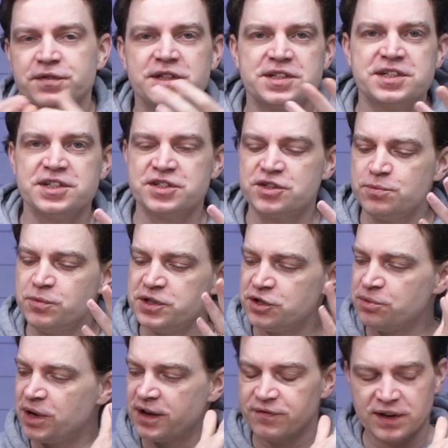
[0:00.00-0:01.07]
this system, we
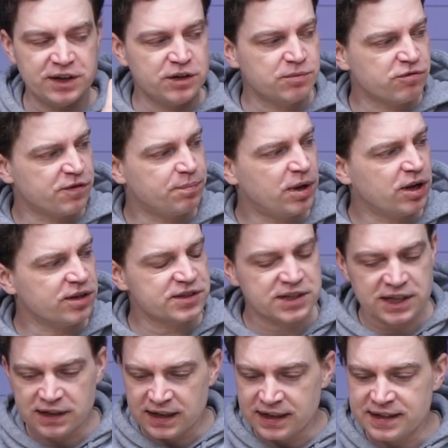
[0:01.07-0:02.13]
do have a number of parts
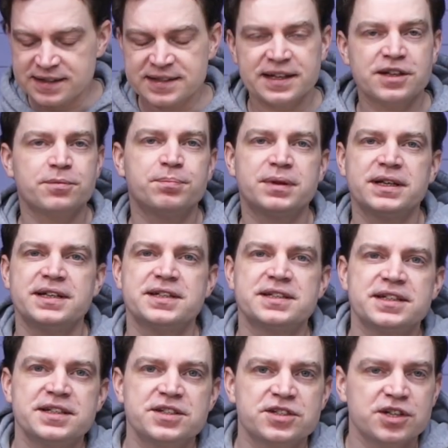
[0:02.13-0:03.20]
here. It is a complete
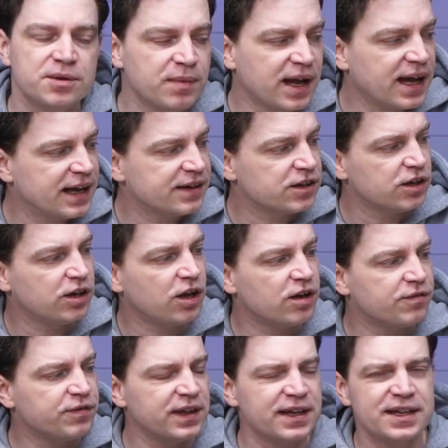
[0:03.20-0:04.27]
system and a lot
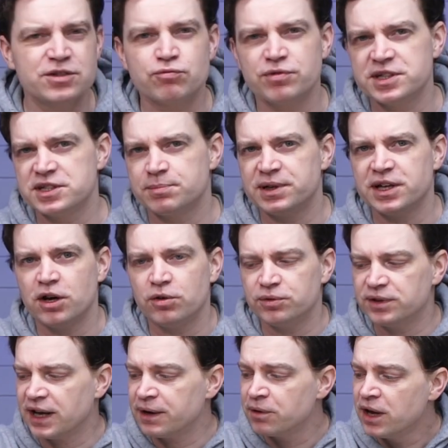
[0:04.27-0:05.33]
of it is reasonably
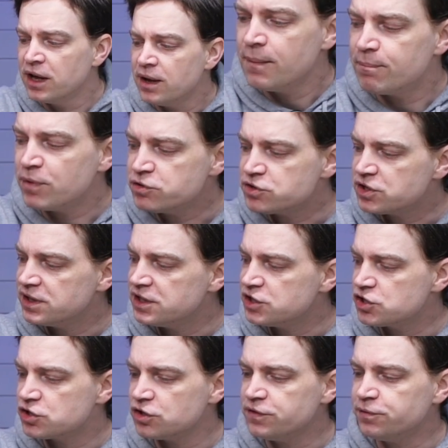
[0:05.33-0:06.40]
old now. Most of this
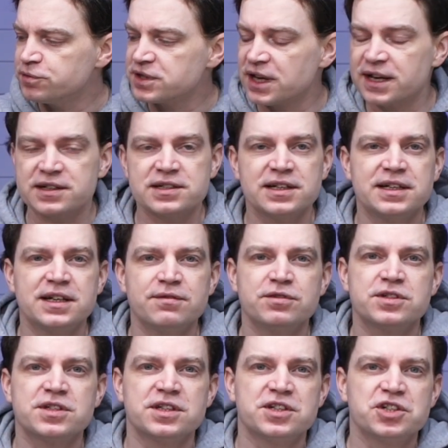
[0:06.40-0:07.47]
stuff was actually
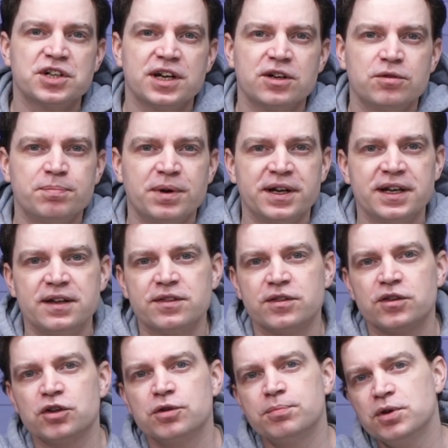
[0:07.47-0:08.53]
given to the channel by either
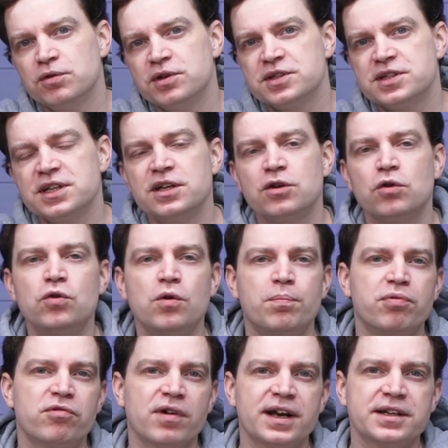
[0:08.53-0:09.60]
the community or
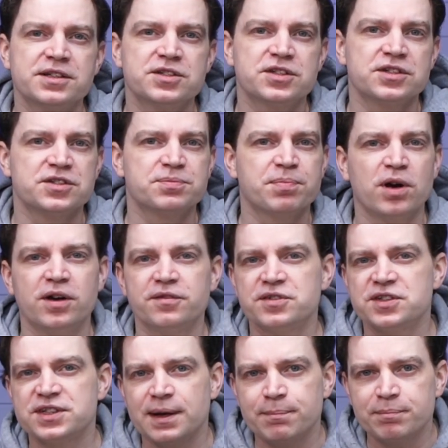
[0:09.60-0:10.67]
brands as part of
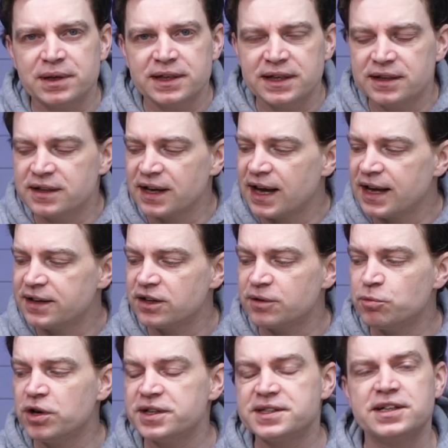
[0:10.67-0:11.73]
sampling. And
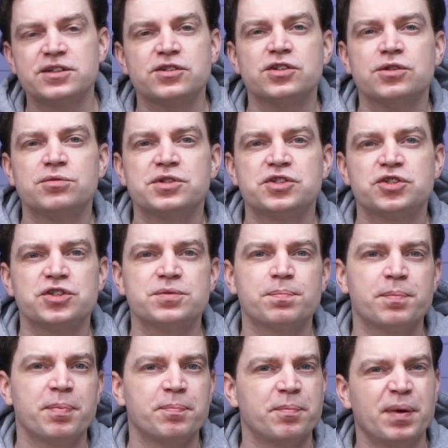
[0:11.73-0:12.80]
what I tend to do is just
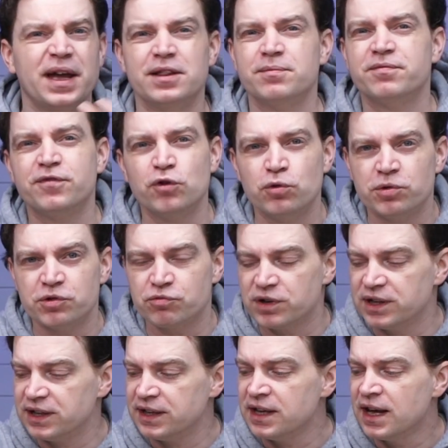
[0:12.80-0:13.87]
pay them forward
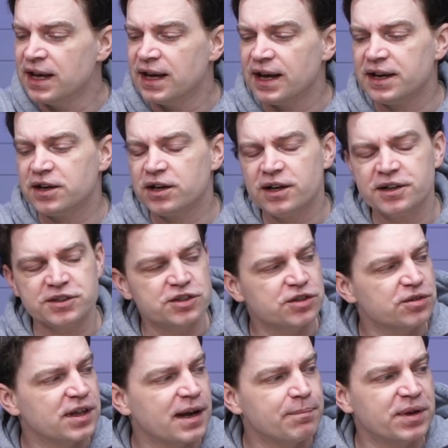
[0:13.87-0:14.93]
really. And I like to
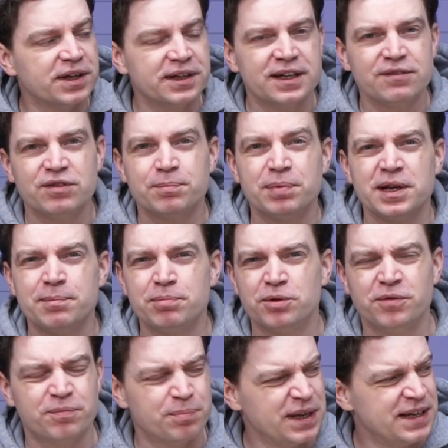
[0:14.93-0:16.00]
do that by giving
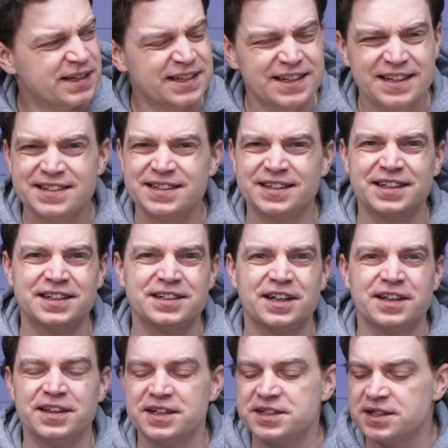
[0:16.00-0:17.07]
people PCs and things
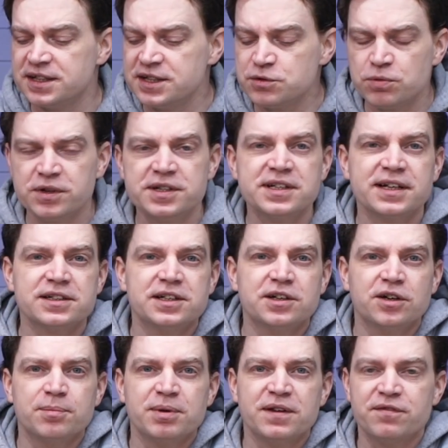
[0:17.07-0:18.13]
like this. And this one is actually
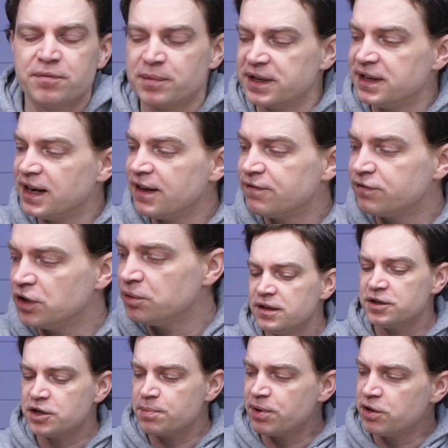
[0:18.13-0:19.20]
gonna be for my nephew.
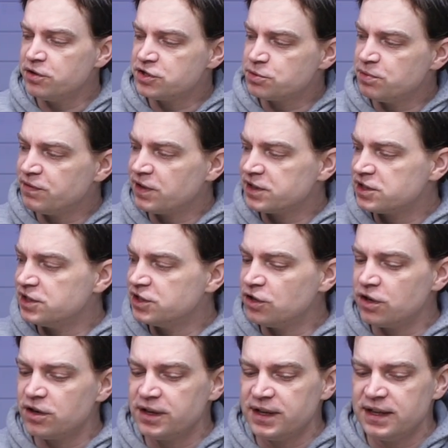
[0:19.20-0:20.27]
The components we've actually
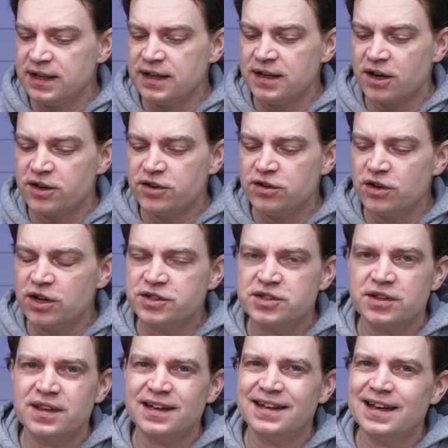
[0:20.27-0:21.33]
got here are not
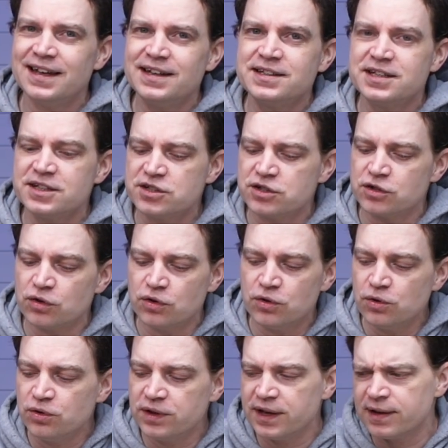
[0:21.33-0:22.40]
the latest at
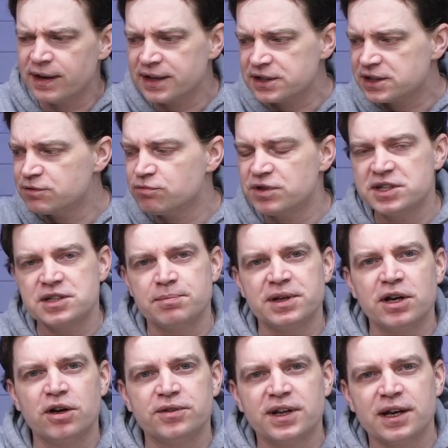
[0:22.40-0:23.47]
all. They're actually
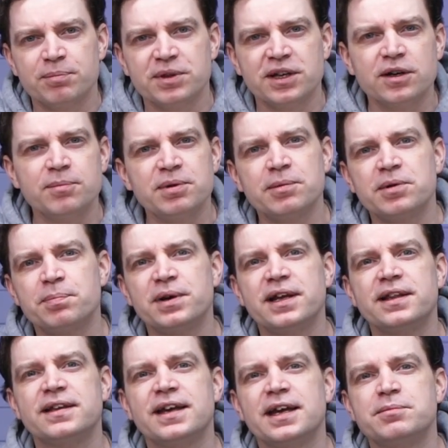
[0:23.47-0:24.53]
reasonably old now, but they're gonna be able to
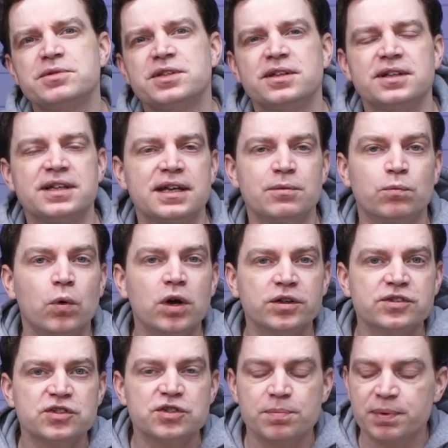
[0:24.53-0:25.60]
play the games that he wants to